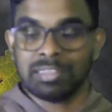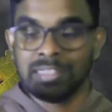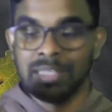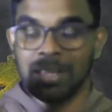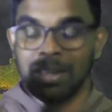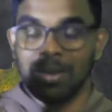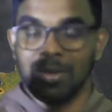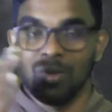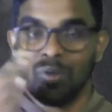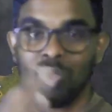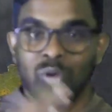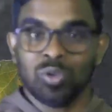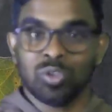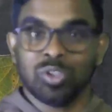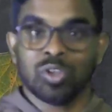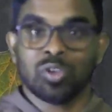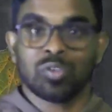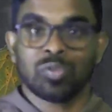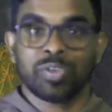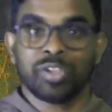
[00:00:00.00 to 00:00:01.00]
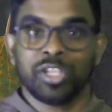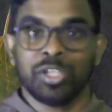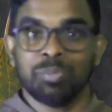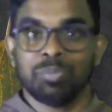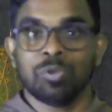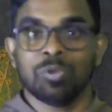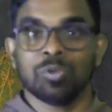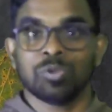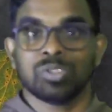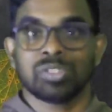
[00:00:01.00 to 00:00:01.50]
the author of
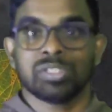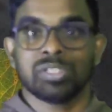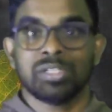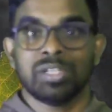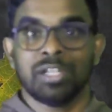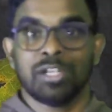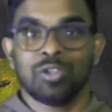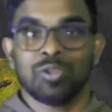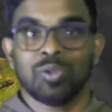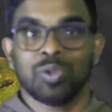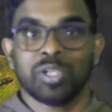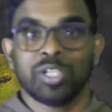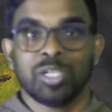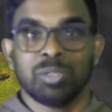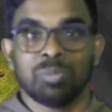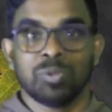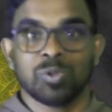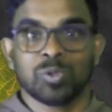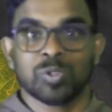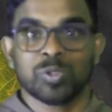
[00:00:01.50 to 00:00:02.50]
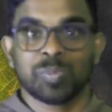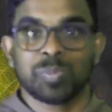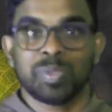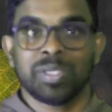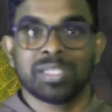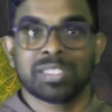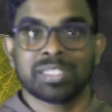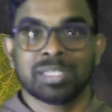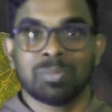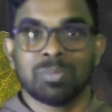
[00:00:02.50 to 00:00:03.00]
Hebrews, letter to the Hebrews,
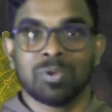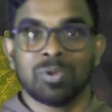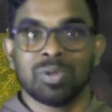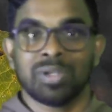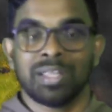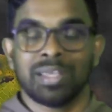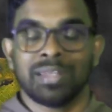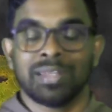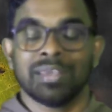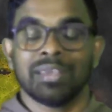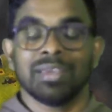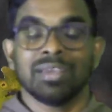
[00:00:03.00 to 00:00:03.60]
speaks about that.